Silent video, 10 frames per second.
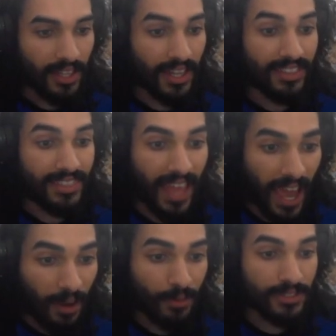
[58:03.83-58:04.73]
Like,
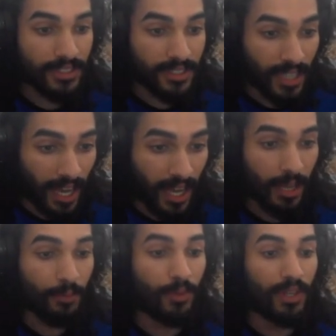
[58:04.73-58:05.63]
that was a
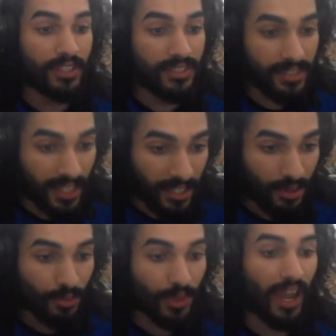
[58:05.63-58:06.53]
time when the
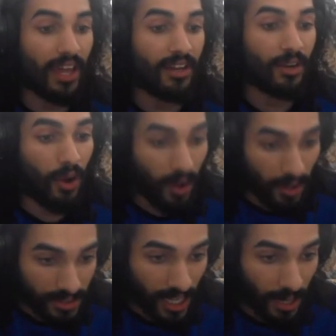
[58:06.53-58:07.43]
Sith were at an
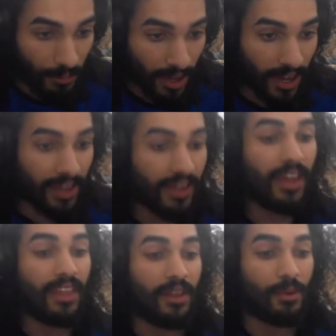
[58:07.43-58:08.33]
all-time high.
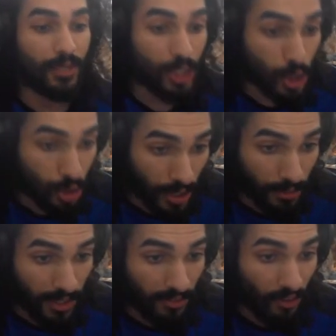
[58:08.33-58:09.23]
They were
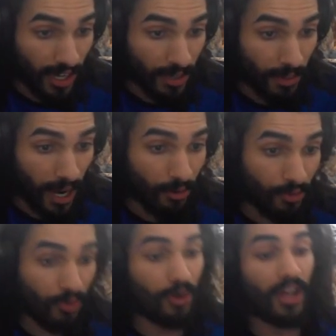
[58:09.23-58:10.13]
extremely fucking
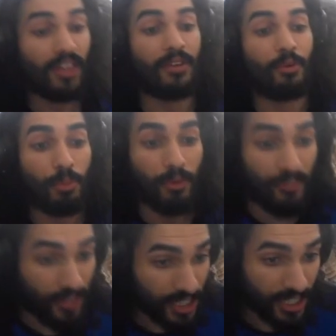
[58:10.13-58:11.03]
powerful. They were
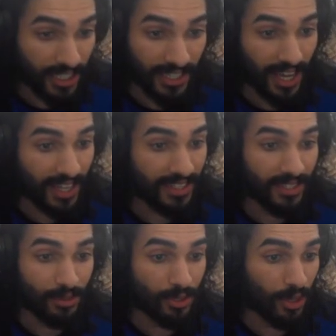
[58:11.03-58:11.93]
proficient in
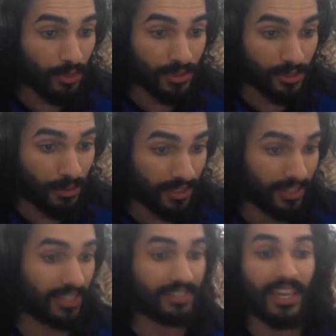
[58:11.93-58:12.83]
goddamn Star Wars
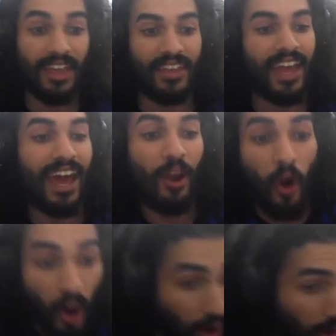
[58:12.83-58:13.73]
abilities. They had
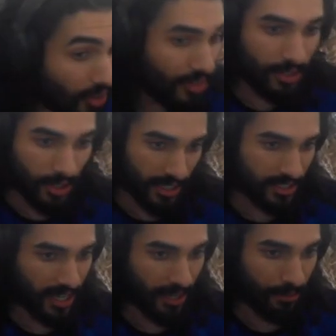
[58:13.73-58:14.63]
all the dark
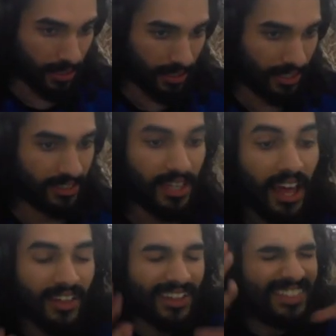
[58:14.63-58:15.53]
side abilities.
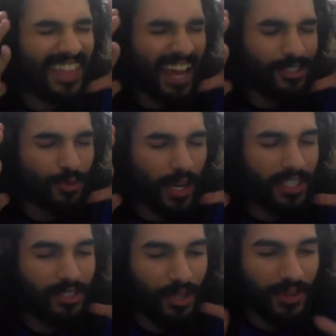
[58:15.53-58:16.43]
Like, that's why
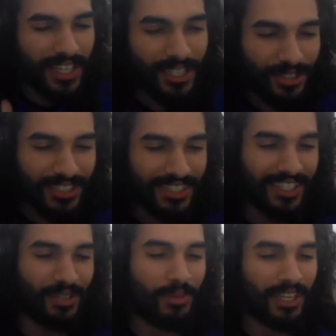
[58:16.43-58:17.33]
it's so
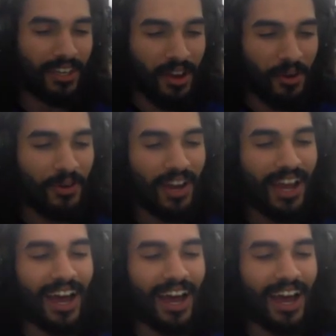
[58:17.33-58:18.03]
interesting to me, yo.